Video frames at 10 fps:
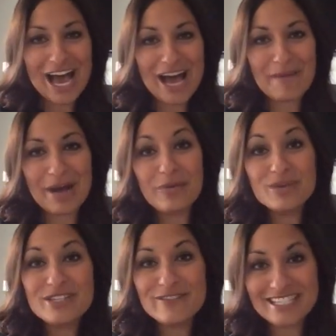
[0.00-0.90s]
Um, I
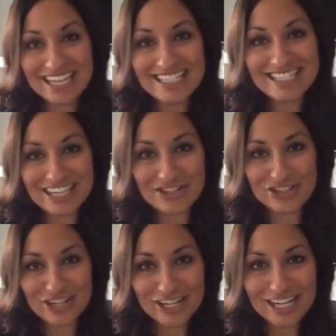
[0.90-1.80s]
was a phys ed
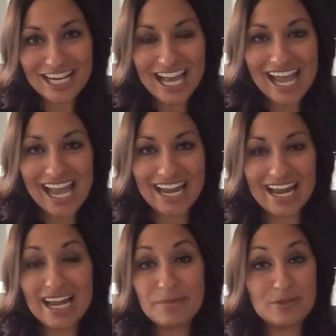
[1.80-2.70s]
teacher and
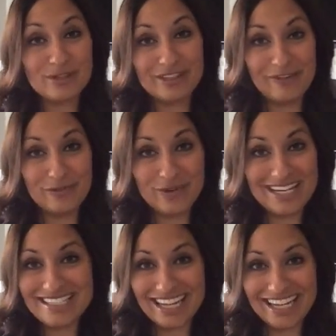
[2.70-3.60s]
I absolutely loved what I
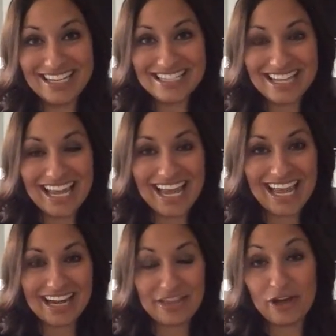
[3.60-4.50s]
did
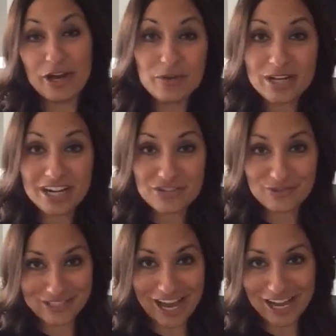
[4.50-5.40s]
and I thought I would actually
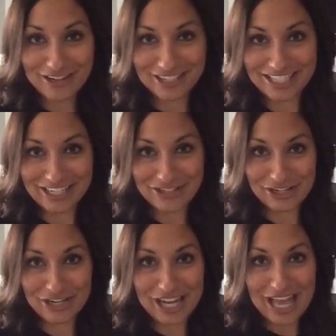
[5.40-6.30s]
retire a
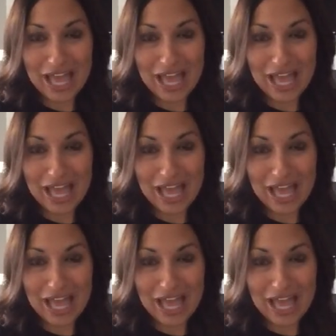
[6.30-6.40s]
teacher.